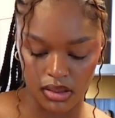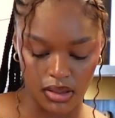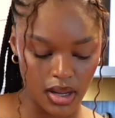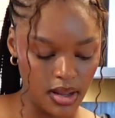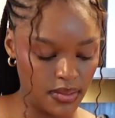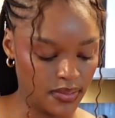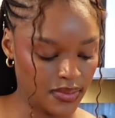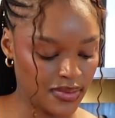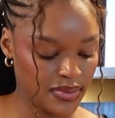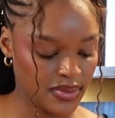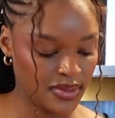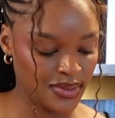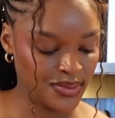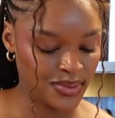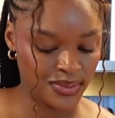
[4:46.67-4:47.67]
Okay.
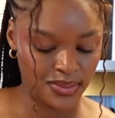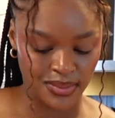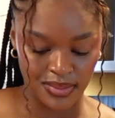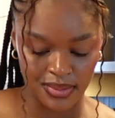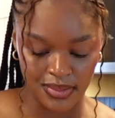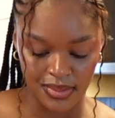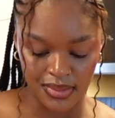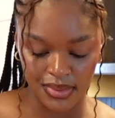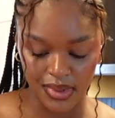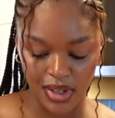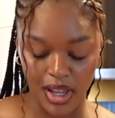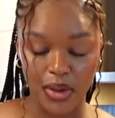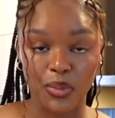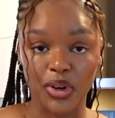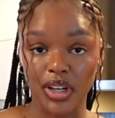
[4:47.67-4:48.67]

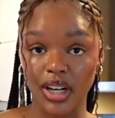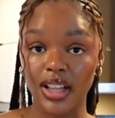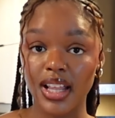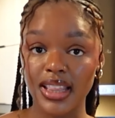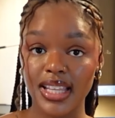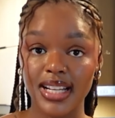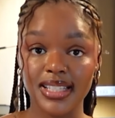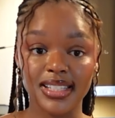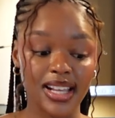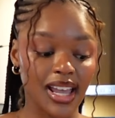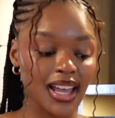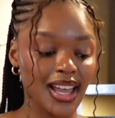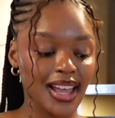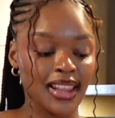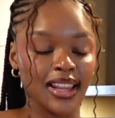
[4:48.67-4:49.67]
Okay, we're gonna let that
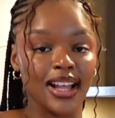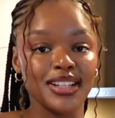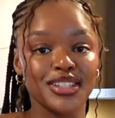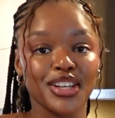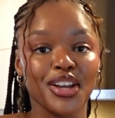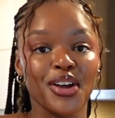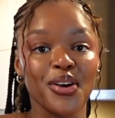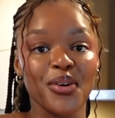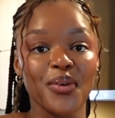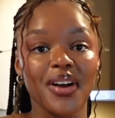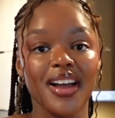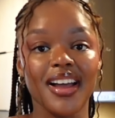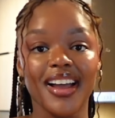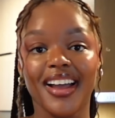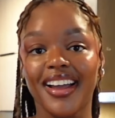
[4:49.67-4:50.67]
sit and let's go
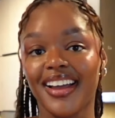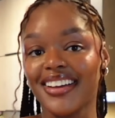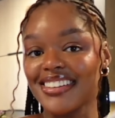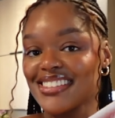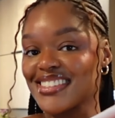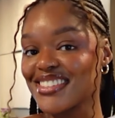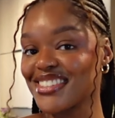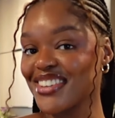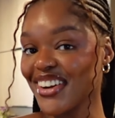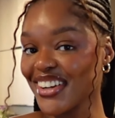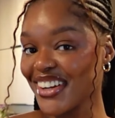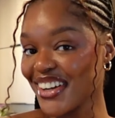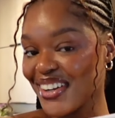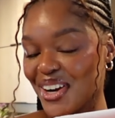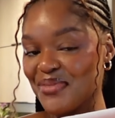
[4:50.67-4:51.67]
start
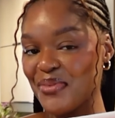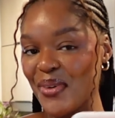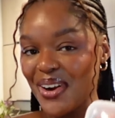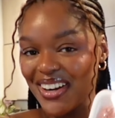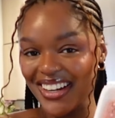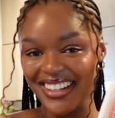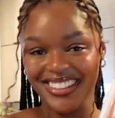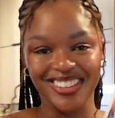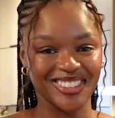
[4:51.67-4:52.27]
cooking our pork.